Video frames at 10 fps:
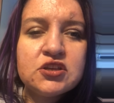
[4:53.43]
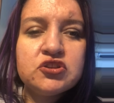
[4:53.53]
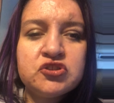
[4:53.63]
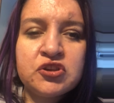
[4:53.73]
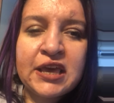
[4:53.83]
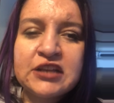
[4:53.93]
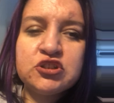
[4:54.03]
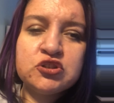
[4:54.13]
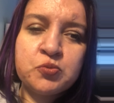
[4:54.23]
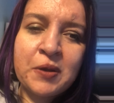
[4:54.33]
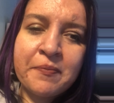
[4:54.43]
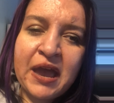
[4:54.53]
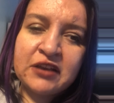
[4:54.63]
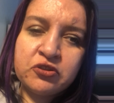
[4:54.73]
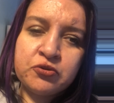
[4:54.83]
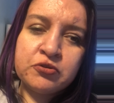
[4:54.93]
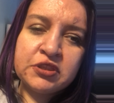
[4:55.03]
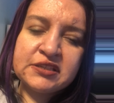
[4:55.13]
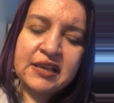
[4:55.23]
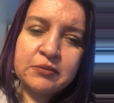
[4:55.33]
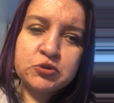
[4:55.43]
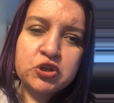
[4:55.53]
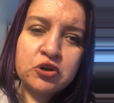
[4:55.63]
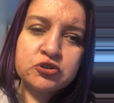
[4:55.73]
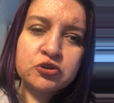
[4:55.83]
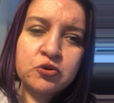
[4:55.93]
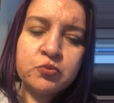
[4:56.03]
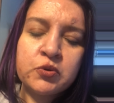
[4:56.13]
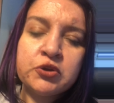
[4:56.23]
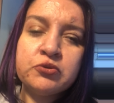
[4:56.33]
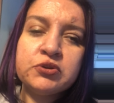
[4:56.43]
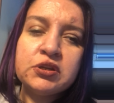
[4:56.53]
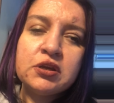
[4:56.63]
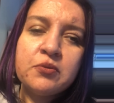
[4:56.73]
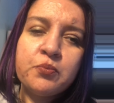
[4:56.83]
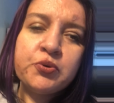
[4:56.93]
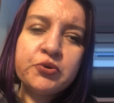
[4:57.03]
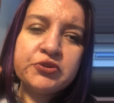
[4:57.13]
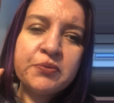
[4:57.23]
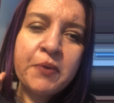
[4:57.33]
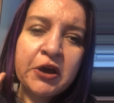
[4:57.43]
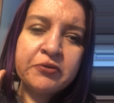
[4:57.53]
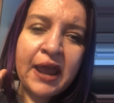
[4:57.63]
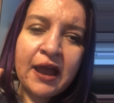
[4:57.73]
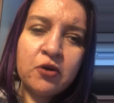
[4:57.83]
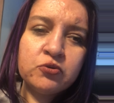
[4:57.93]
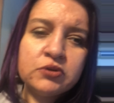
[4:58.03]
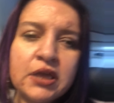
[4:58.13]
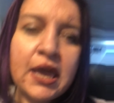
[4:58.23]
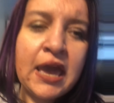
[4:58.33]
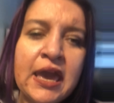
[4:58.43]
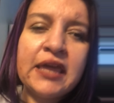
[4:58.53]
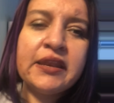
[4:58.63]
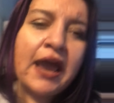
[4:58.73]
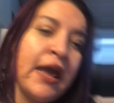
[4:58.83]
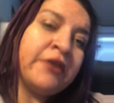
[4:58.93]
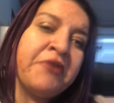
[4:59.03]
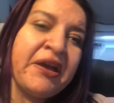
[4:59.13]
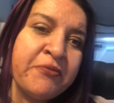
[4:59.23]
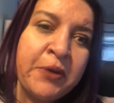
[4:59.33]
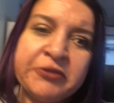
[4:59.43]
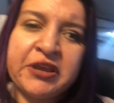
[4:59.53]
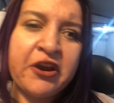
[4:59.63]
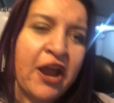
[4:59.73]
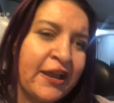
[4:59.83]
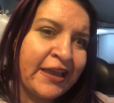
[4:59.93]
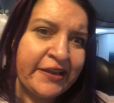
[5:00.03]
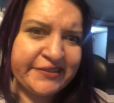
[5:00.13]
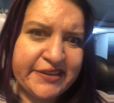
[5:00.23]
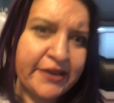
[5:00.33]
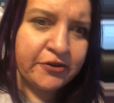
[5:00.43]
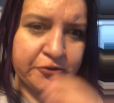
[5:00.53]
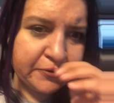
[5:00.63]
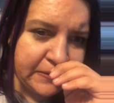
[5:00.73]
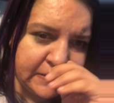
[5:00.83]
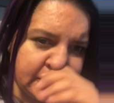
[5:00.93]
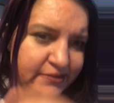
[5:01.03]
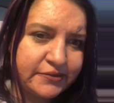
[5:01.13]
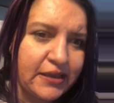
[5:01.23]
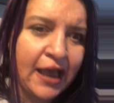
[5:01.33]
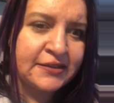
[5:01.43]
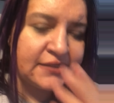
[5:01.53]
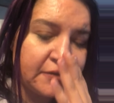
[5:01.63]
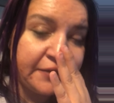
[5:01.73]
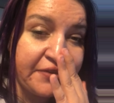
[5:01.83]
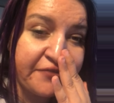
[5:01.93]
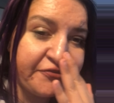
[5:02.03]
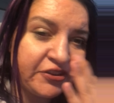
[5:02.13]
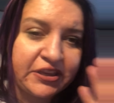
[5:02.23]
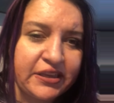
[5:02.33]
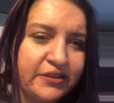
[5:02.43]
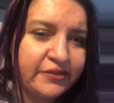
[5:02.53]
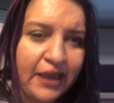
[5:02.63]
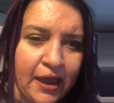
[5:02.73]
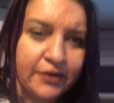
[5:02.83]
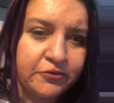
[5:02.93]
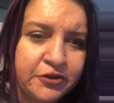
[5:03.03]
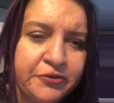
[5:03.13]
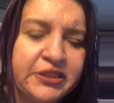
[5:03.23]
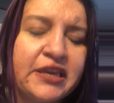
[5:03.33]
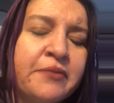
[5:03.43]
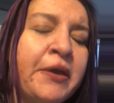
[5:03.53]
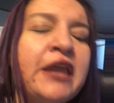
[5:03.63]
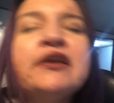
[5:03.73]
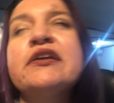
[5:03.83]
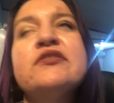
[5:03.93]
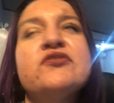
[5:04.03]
So they just went back through the same surgical wound, pulled the bone out, And I don't have a bone there. I can't tell. I still have that foot. I don't know anything about it.